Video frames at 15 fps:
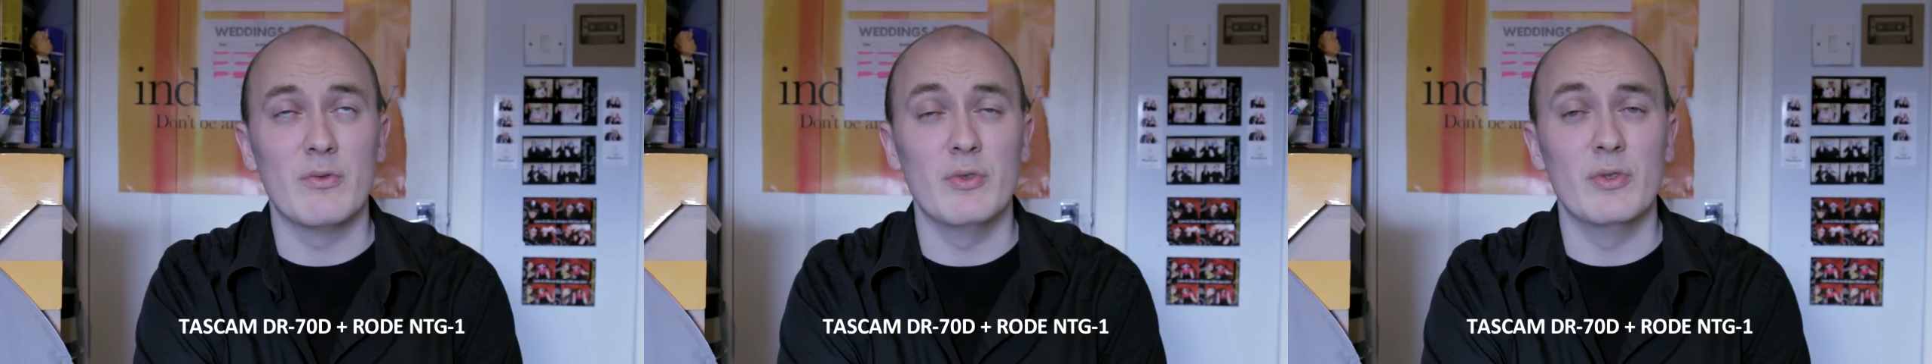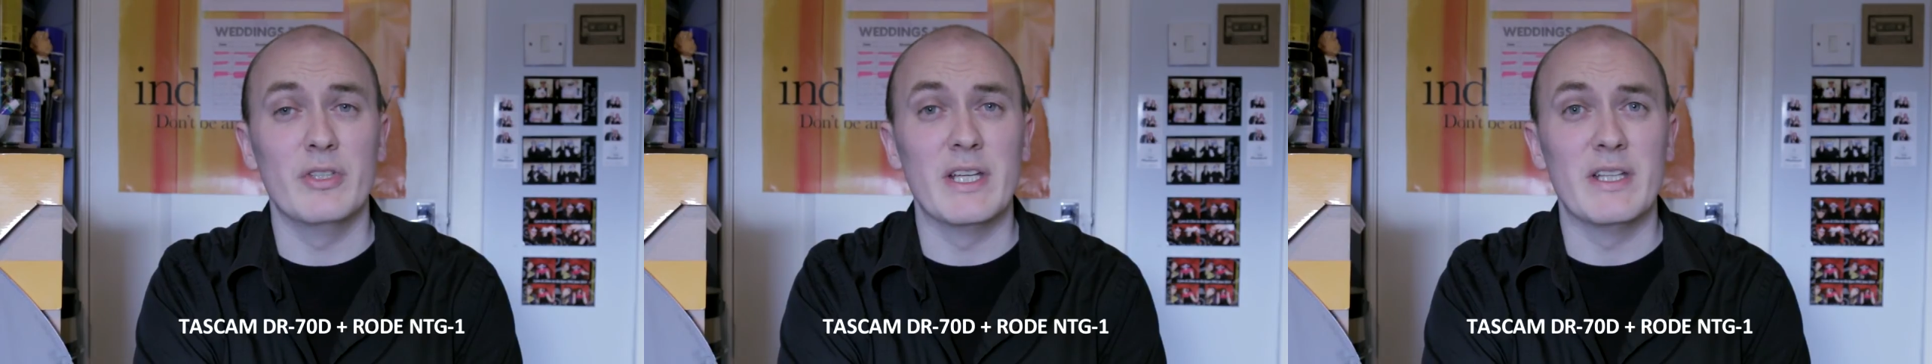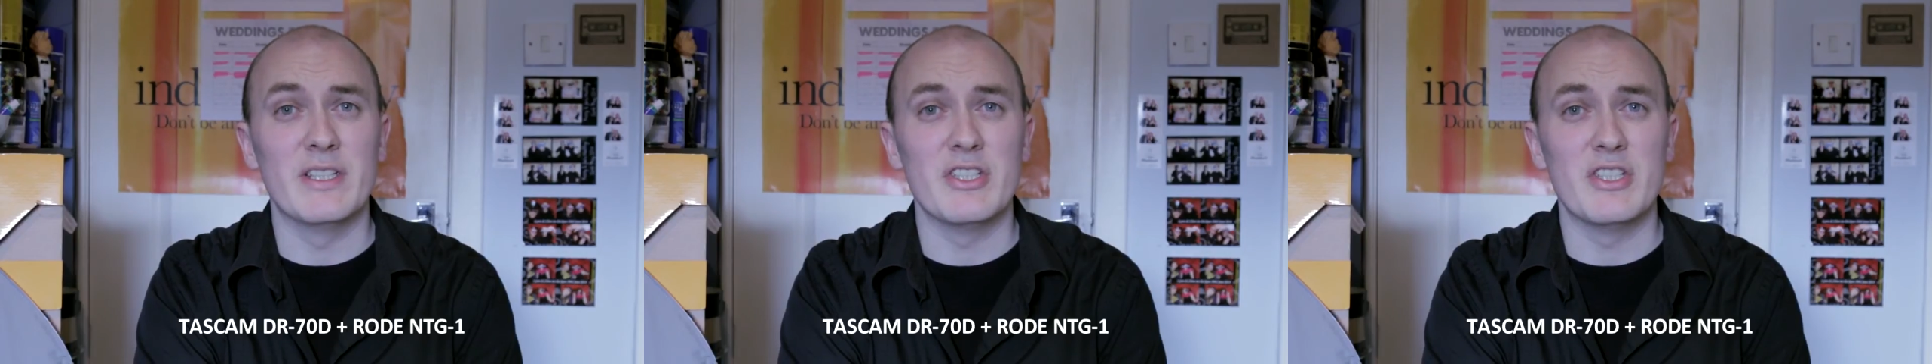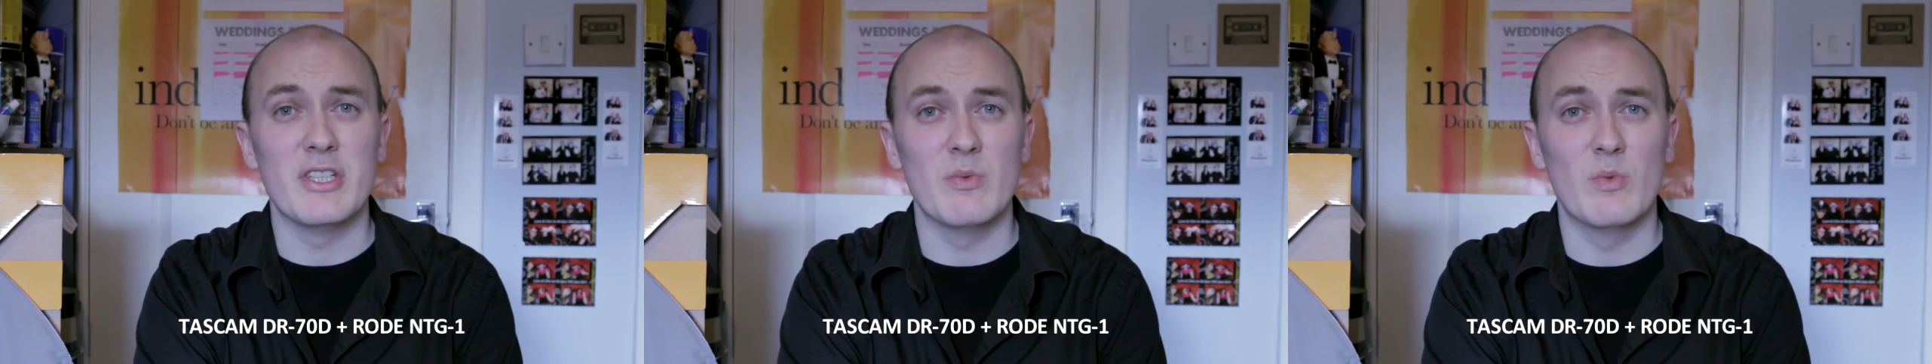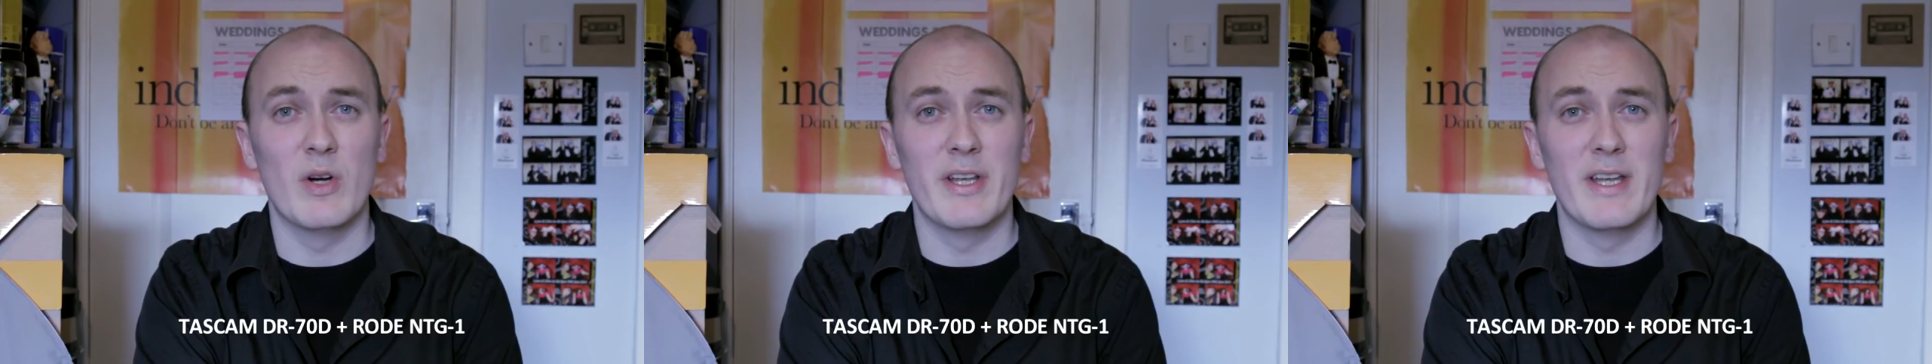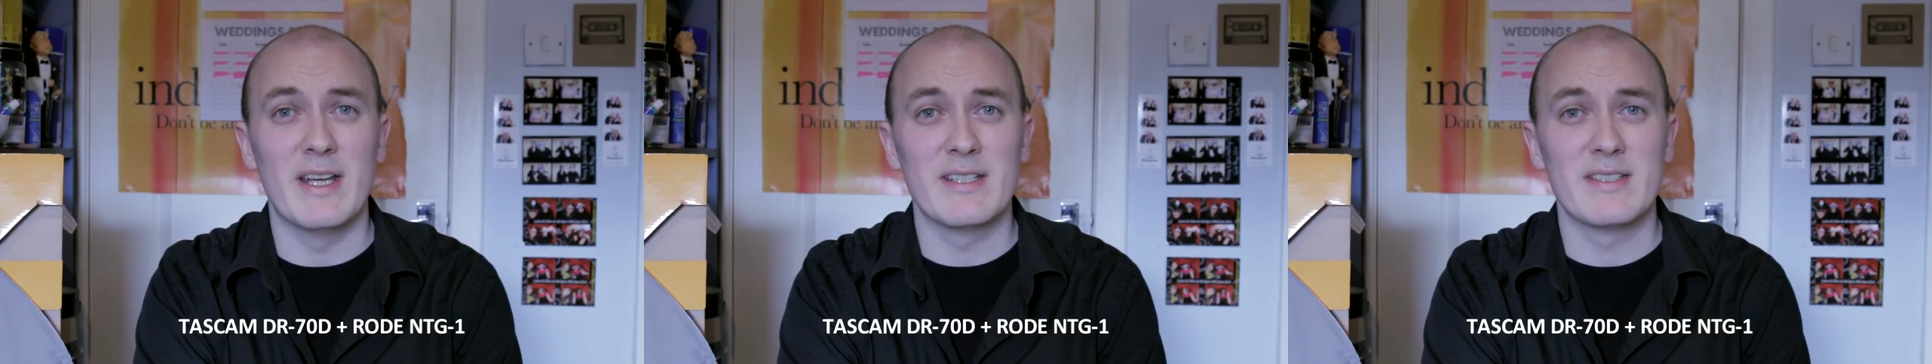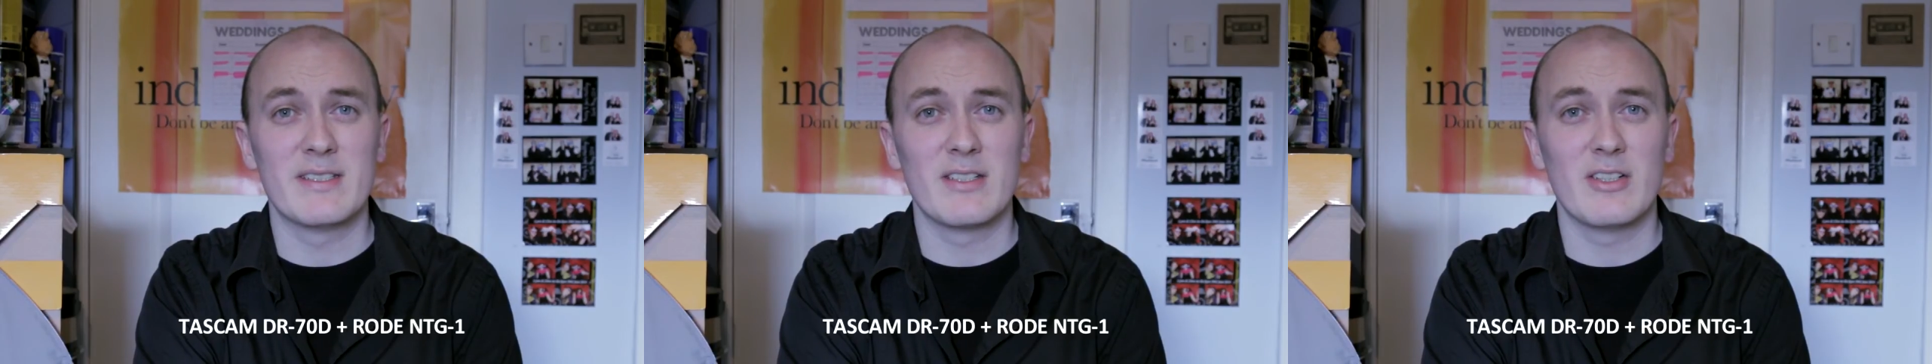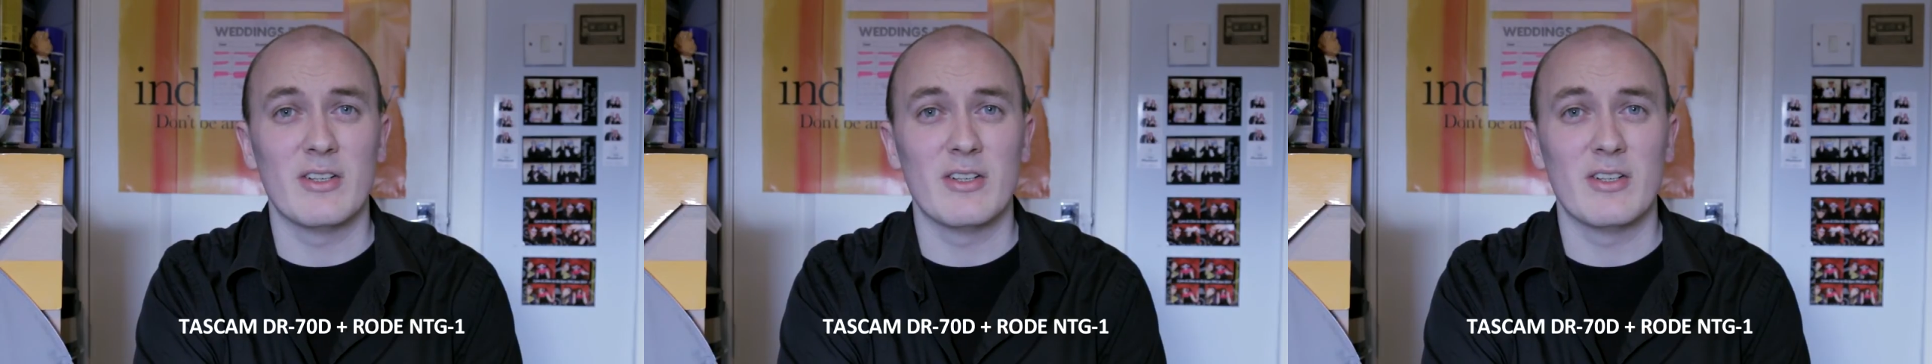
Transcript: Rode NTG-1 is